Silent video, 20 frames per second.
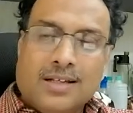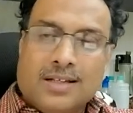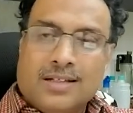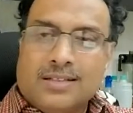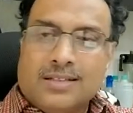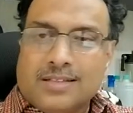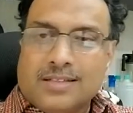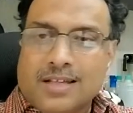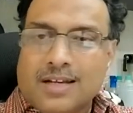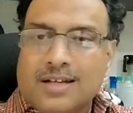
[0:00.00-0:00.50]

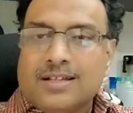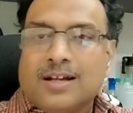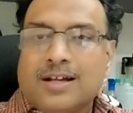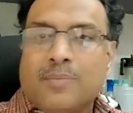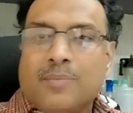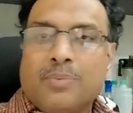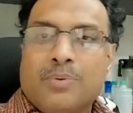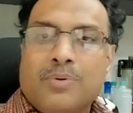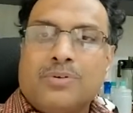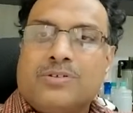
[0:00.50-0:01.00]
genetic
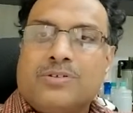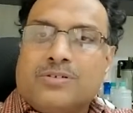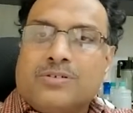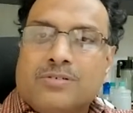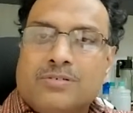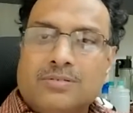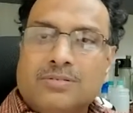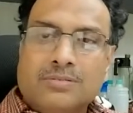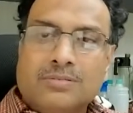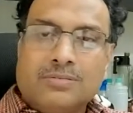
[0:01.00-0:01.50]
approach
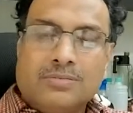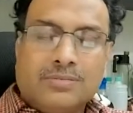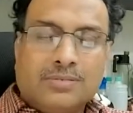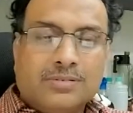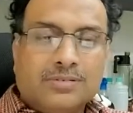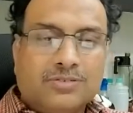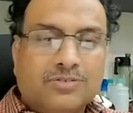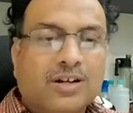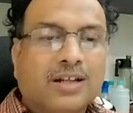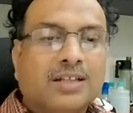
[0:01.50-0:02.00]
to
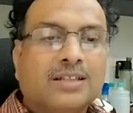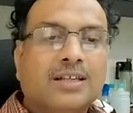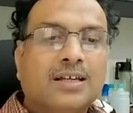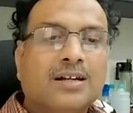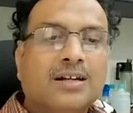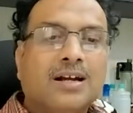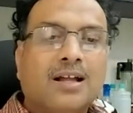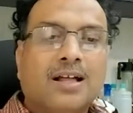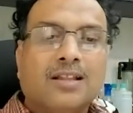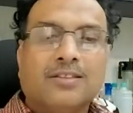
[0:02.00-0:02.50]

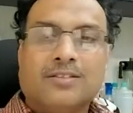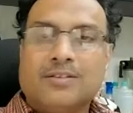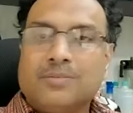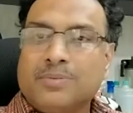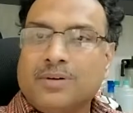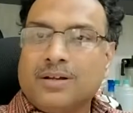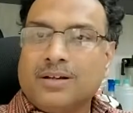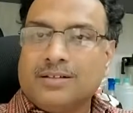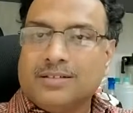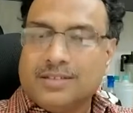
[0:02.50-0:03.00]
strengthen an
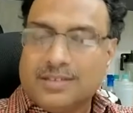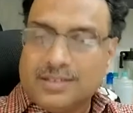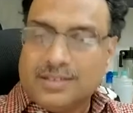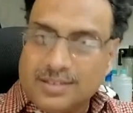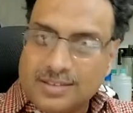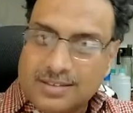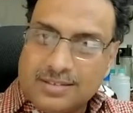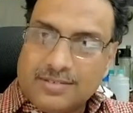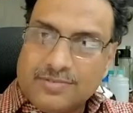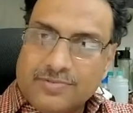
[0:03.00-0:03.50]

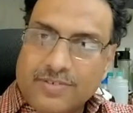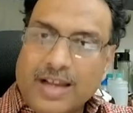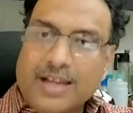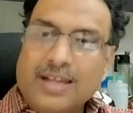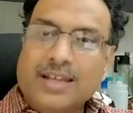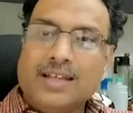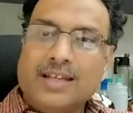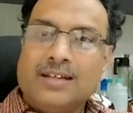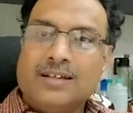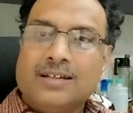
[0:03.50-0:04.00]
anthropology
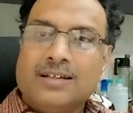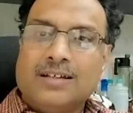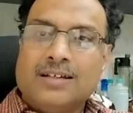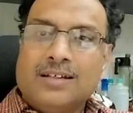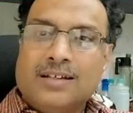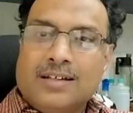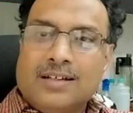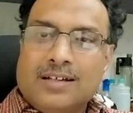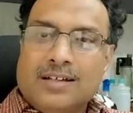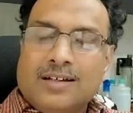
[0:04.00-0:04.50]
finding,
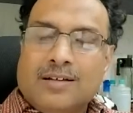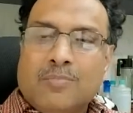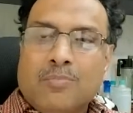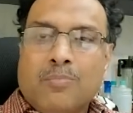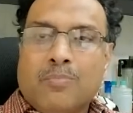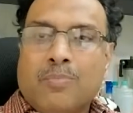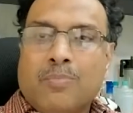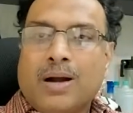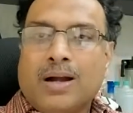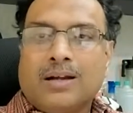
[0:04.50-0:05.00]

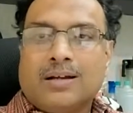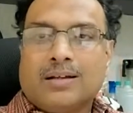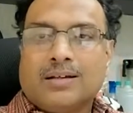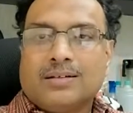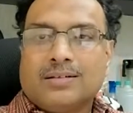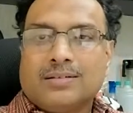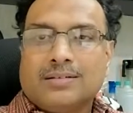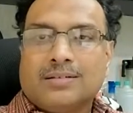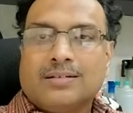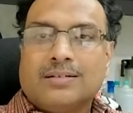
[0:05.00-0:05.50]
but
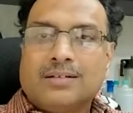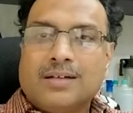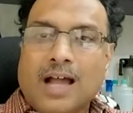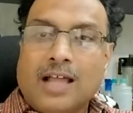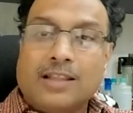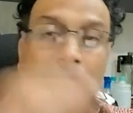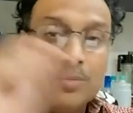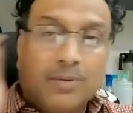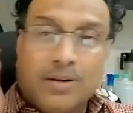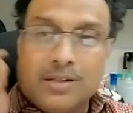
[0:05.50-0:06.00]

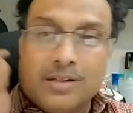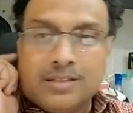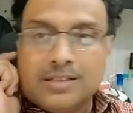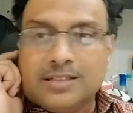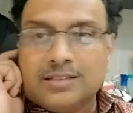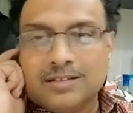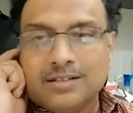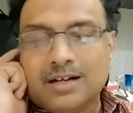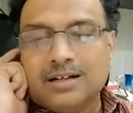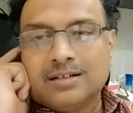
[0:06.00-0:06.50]
anthropology
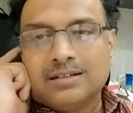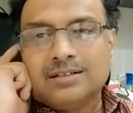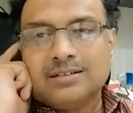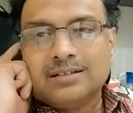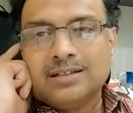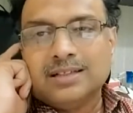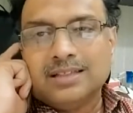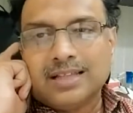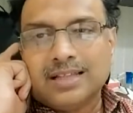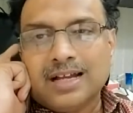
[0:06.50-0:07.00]
is not
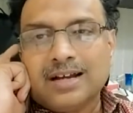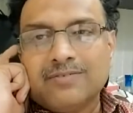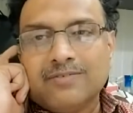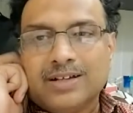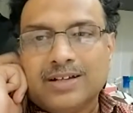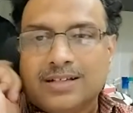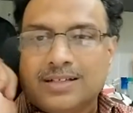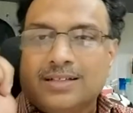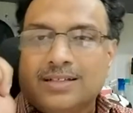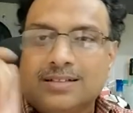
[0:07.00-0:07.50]
that
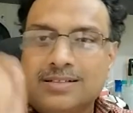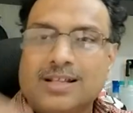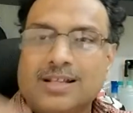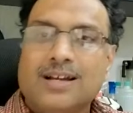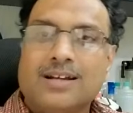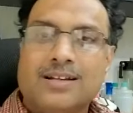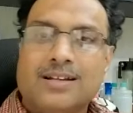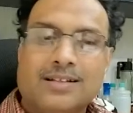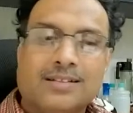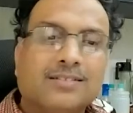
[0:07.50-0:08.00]
way
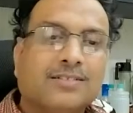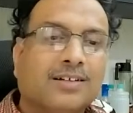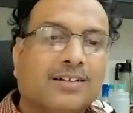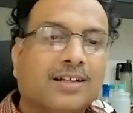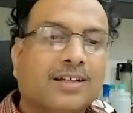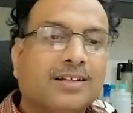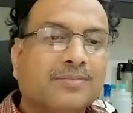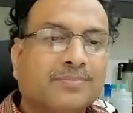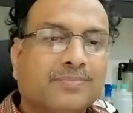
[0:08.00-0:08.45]
genetics. Okay.